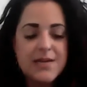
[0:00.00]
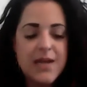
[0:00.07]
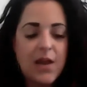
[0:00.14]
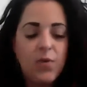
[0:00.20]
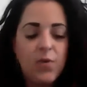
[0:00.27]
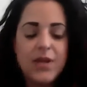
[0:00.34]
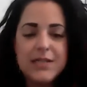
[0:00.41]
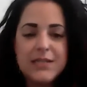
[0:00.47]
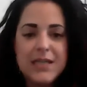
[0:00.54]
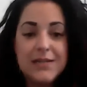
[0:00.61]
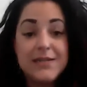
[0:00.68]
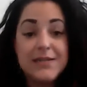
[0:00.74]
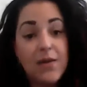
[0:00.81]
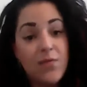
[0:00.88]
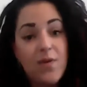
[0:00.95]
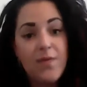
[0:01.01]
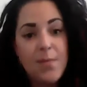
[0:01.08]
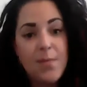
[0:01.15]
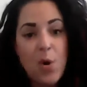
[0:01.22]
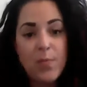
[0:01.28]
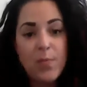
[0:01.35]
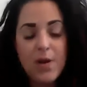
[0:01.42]
Not only did several of
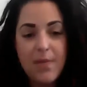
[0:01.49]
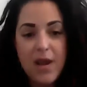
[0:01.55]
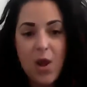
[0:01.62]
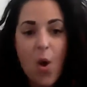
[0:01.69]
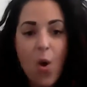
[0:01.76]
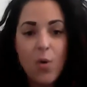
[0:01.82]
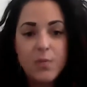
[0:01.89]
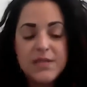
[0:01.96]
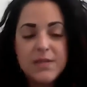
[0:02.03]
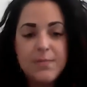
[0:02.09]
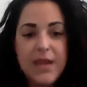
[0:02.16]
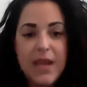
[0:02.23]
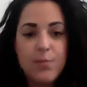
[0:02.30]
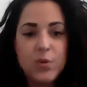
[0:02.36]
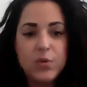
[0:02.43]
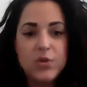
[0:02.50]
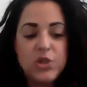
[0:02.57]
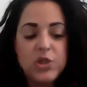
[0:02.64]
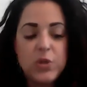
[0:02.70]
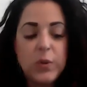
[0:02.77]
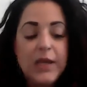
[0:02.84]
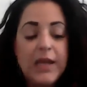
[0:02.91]
them open up my home to be able
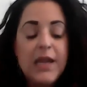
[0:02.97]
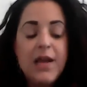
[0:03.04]
to